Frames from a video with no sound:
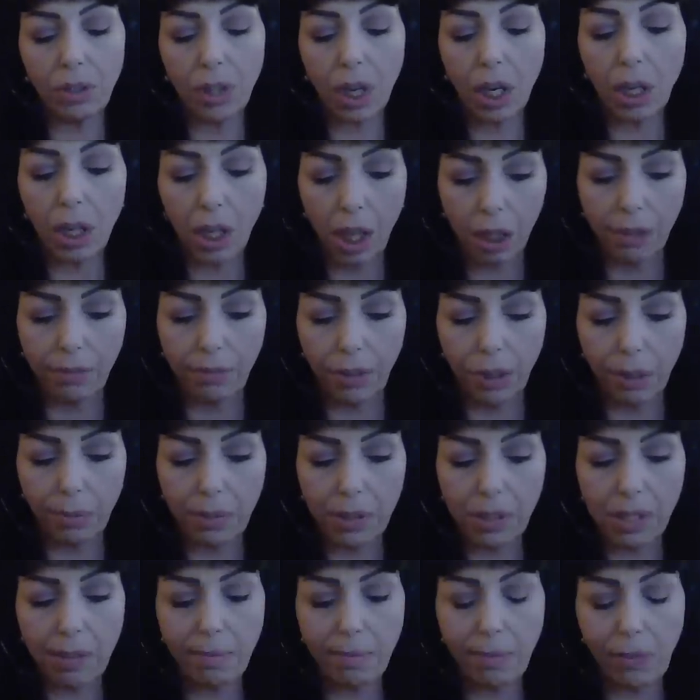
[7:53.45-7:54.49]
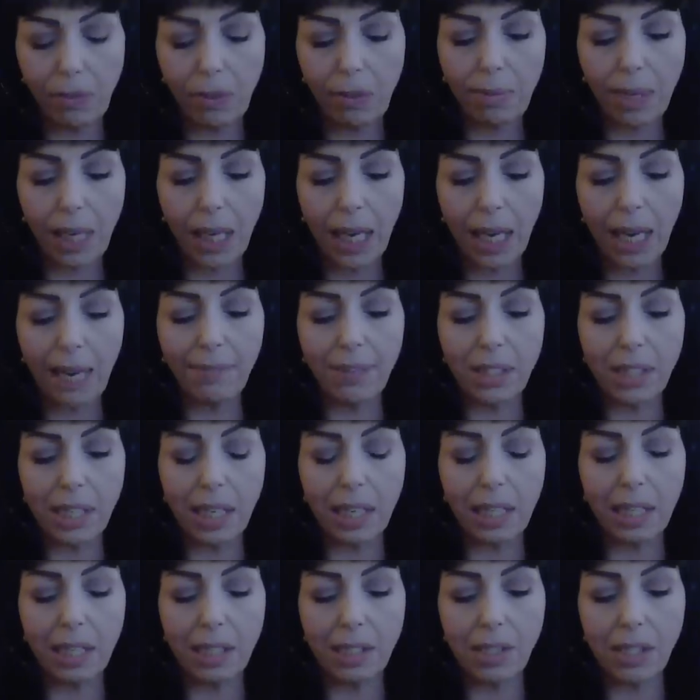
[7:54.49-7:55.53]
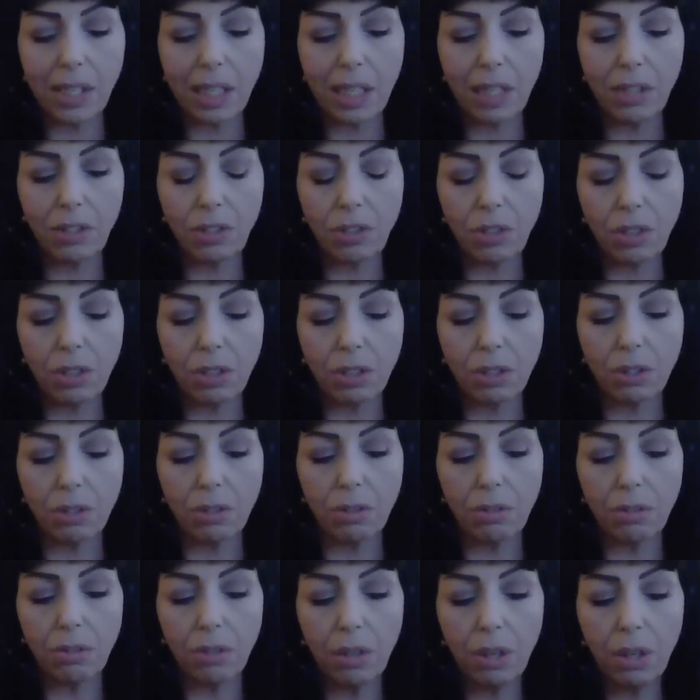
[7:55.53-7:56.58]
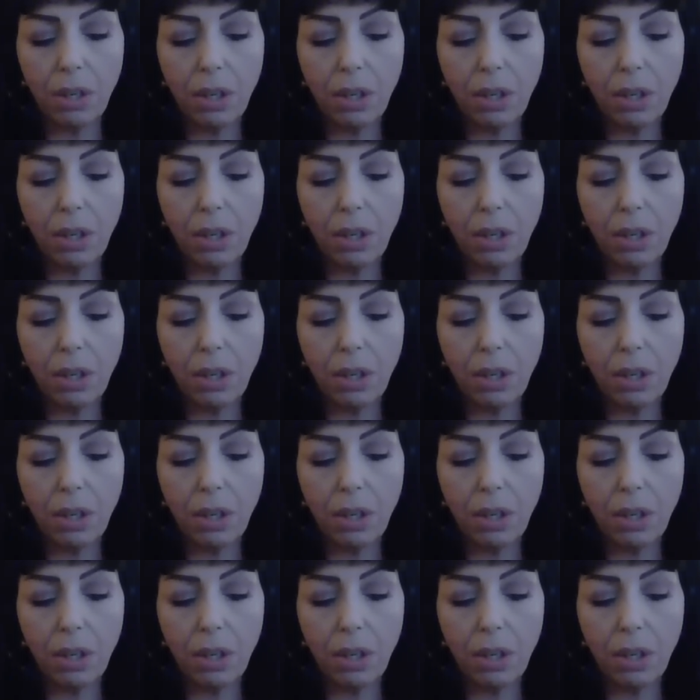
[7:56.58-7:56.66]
not all of you, but some of you may have a tendency to